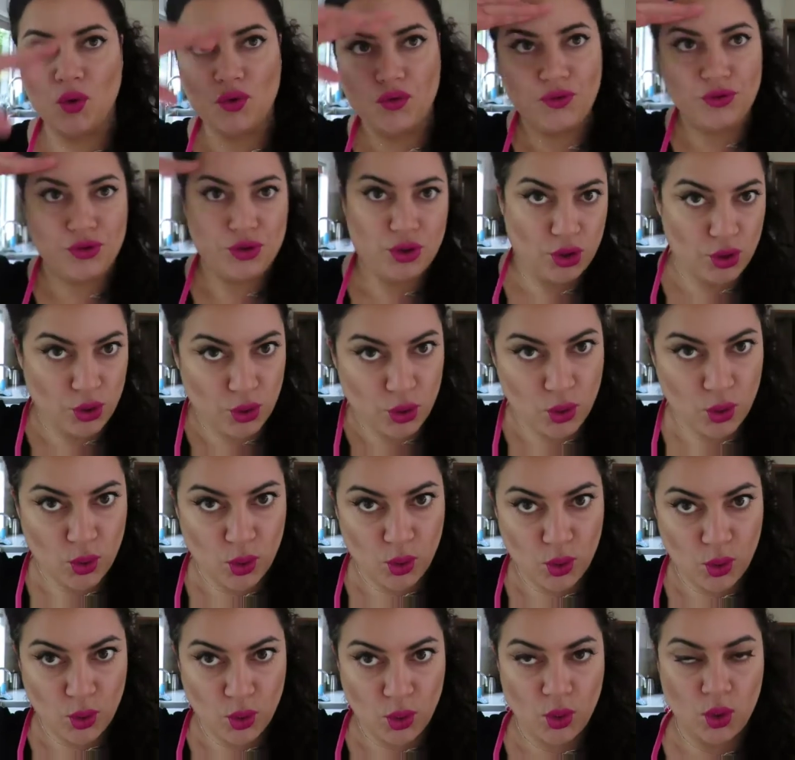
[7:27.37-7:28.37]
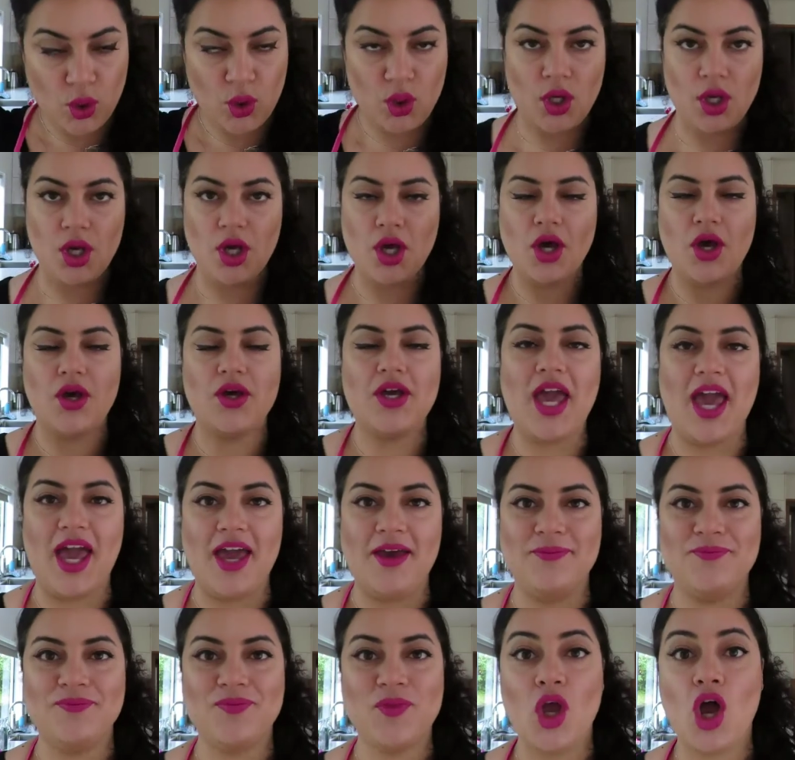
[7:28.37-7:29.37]
Phew.
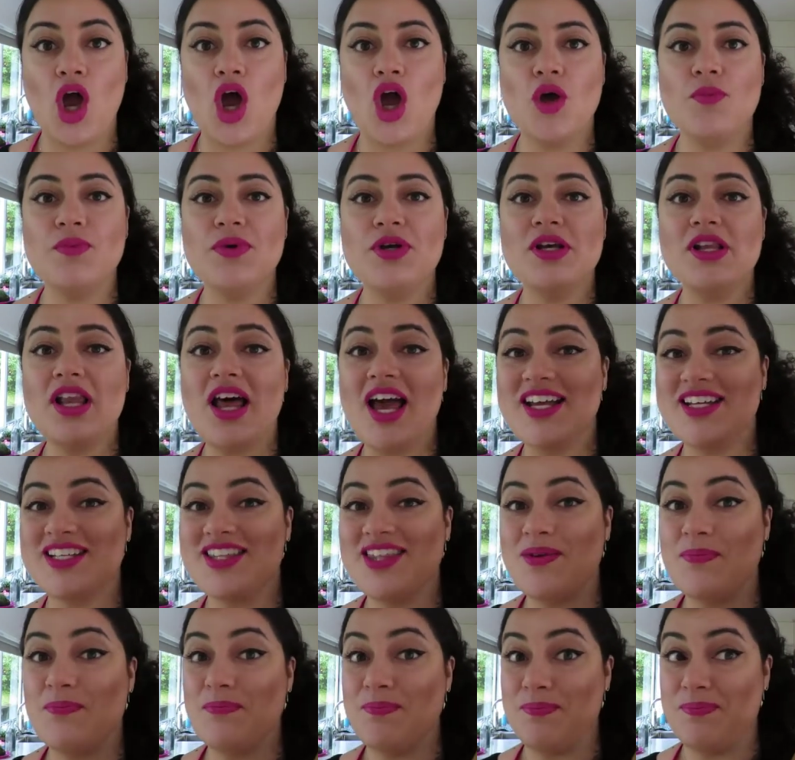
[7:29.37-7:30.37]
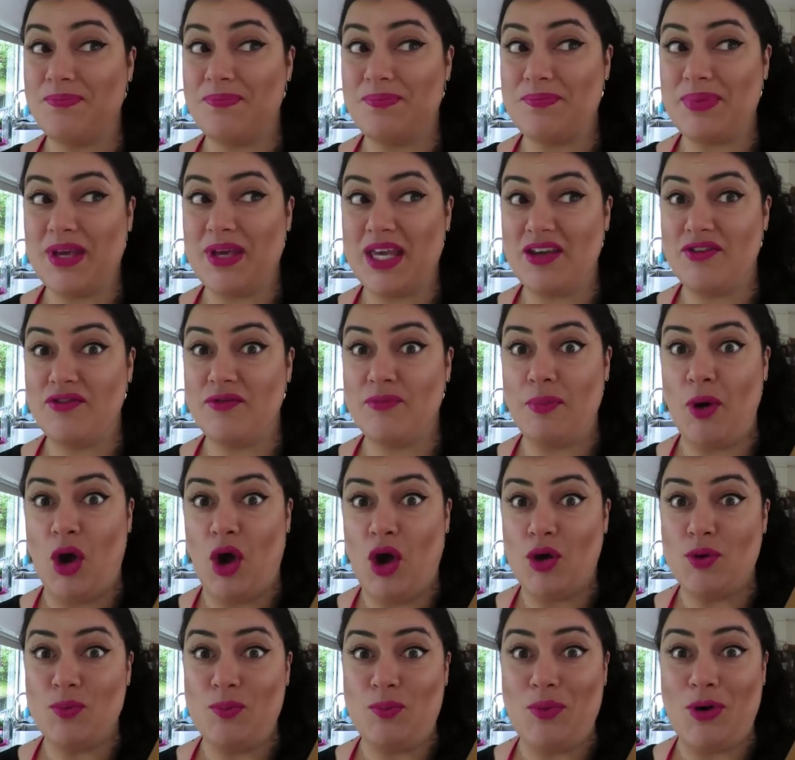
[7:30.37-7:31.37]
Okay, hope you liked the beef
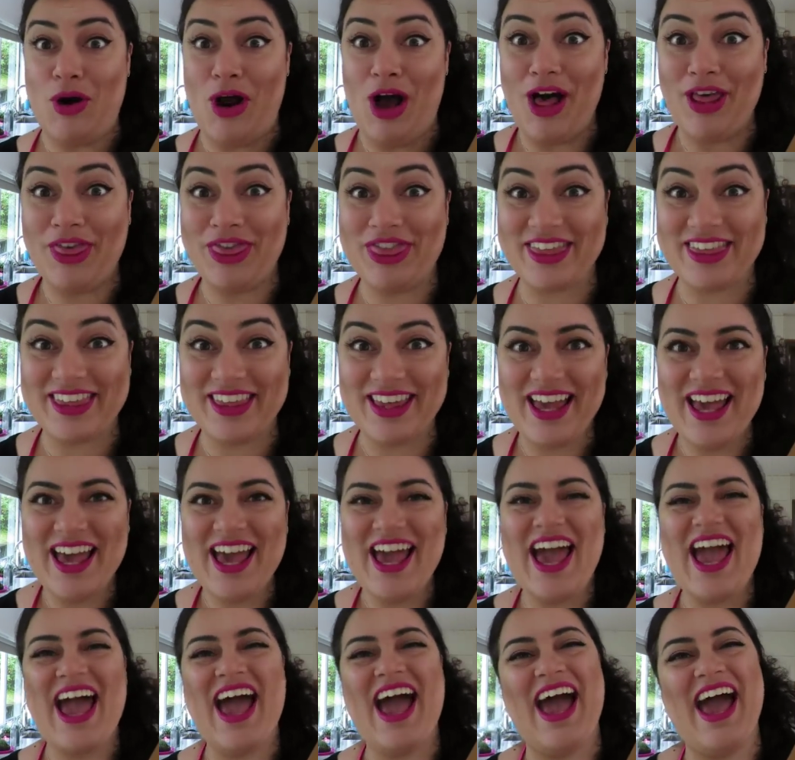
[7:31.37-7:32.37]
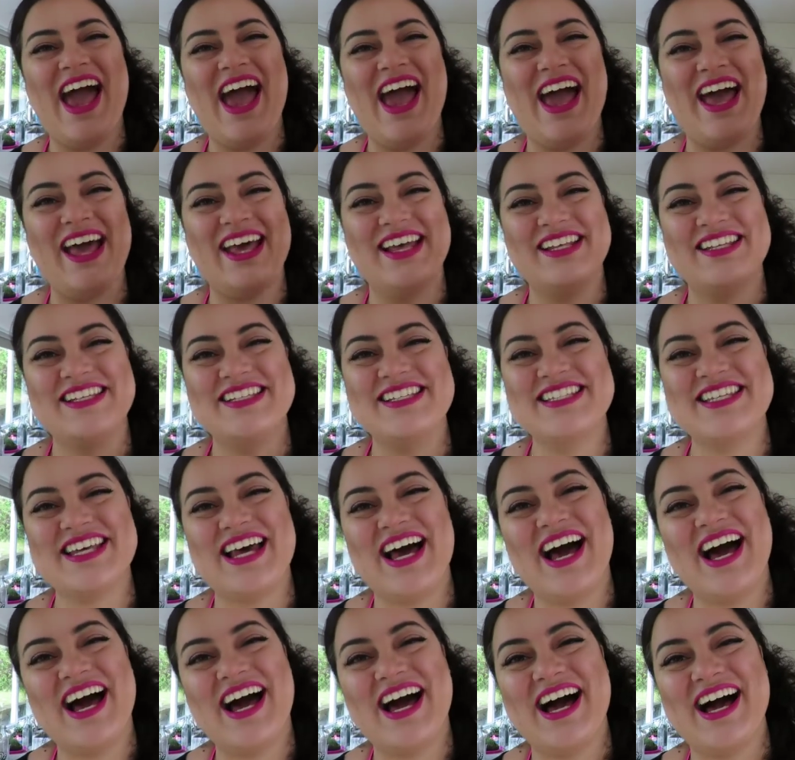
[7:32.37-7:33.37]
bone broth. And
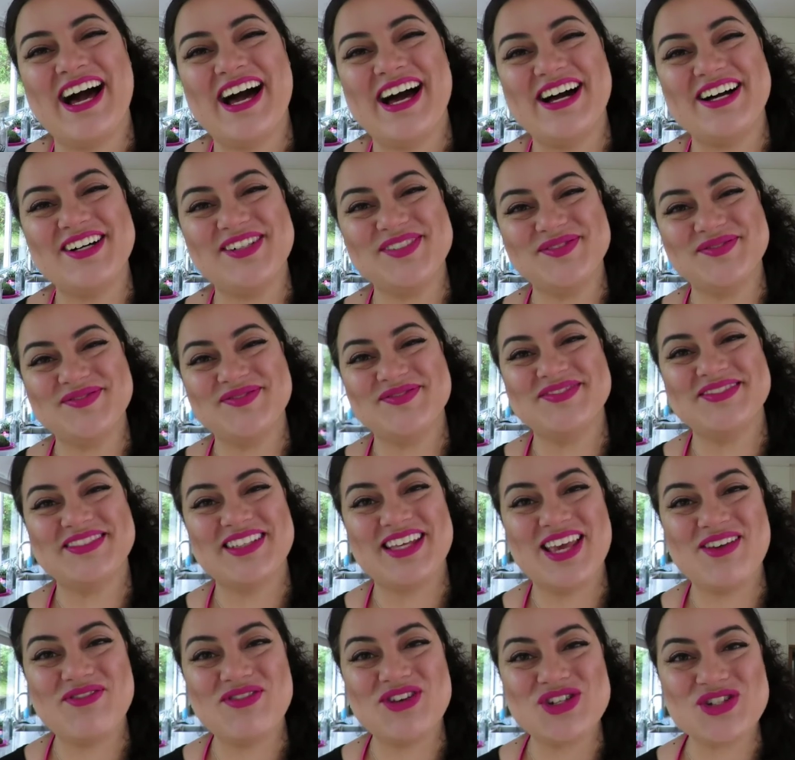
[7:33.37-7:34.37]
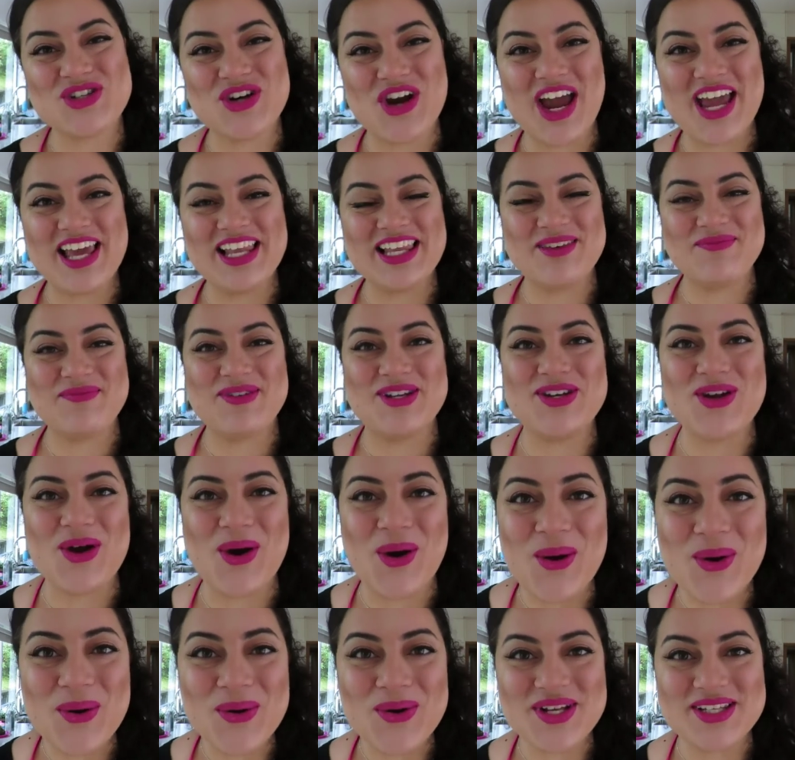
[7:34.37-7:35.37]
if you try it, let me
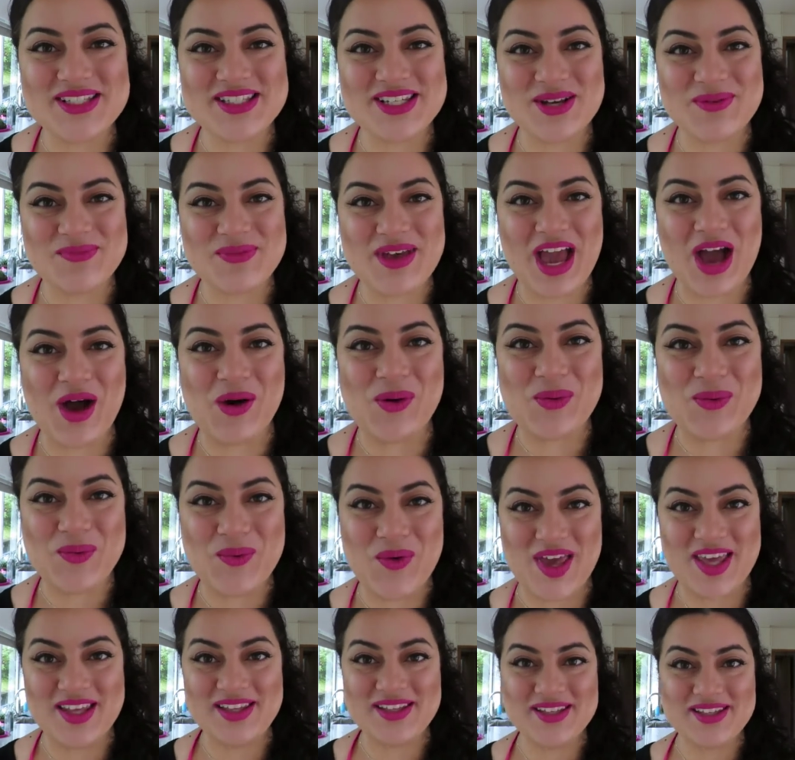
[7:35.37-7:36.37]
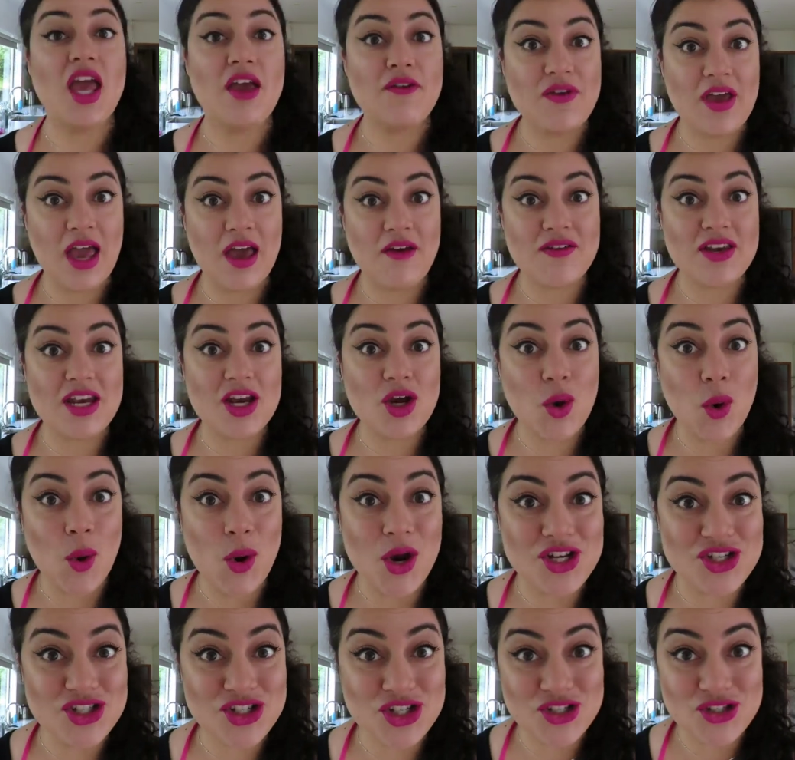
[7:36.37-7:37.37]
know and tell me how it went. If you have any
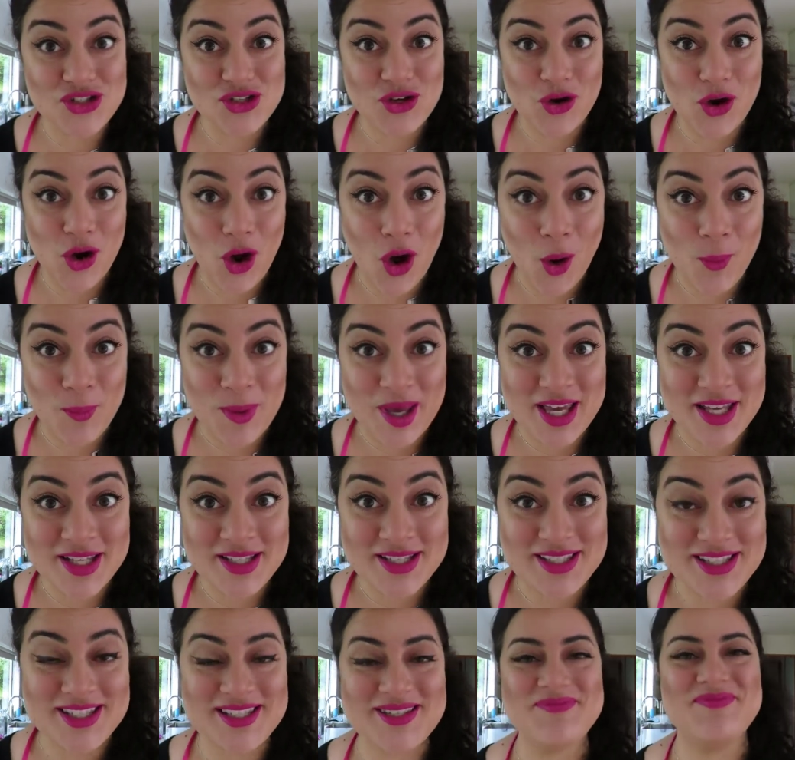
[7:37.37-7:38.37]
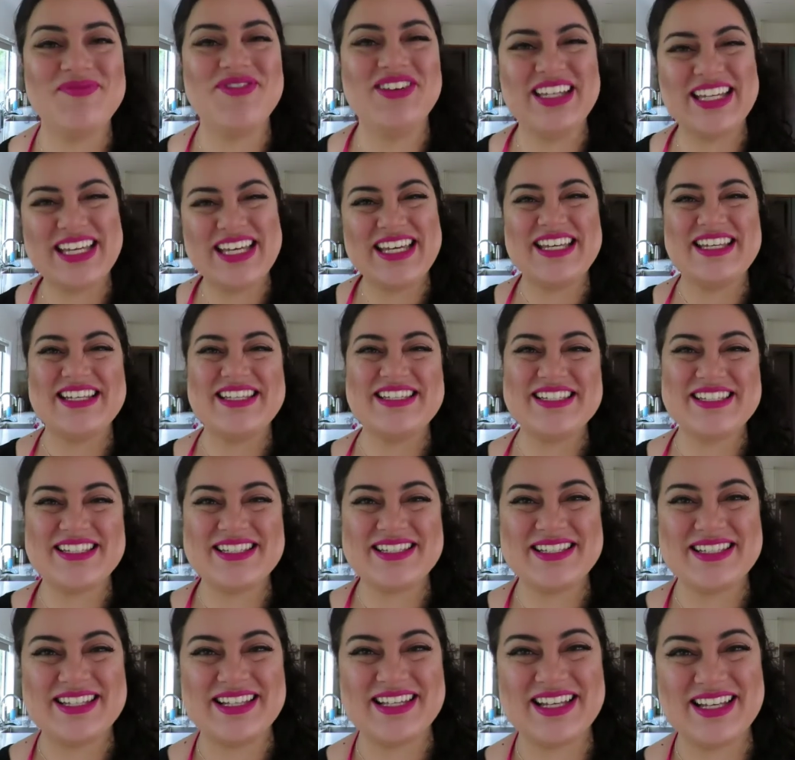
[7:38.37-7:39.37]
questions or comments,
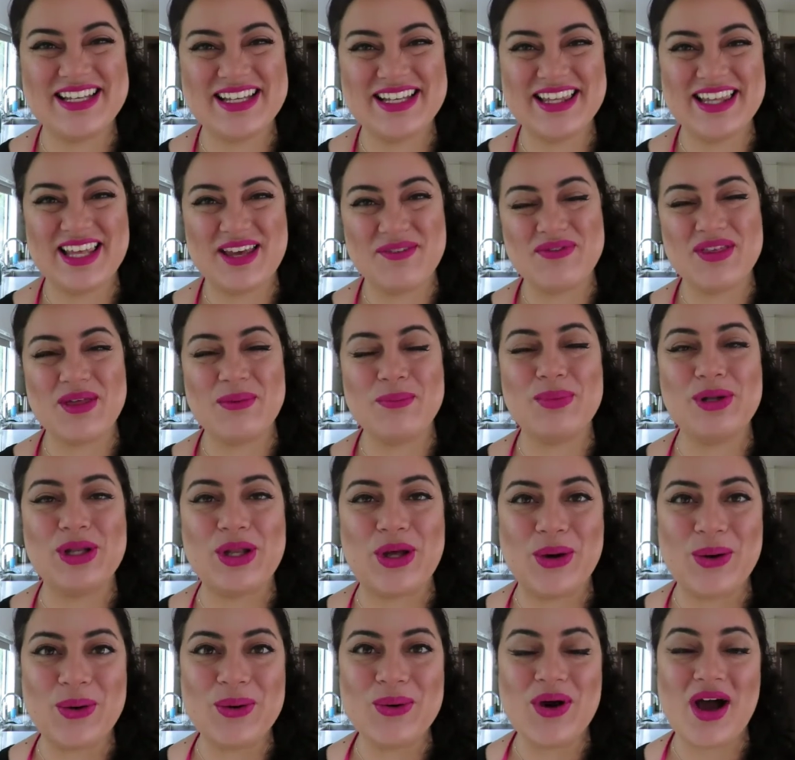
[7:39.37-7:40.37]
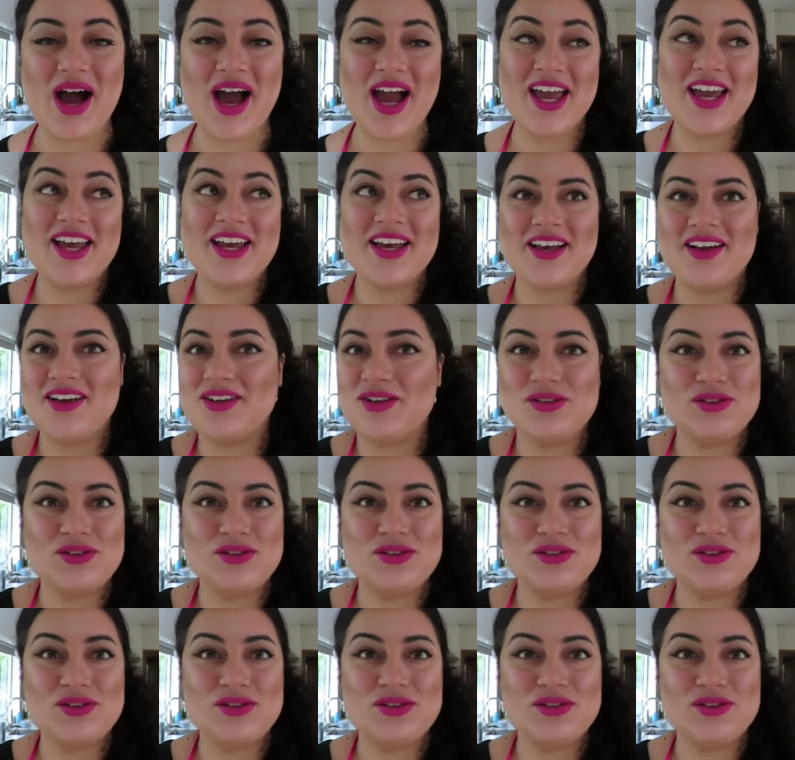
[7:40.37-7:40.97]
please leave them below. I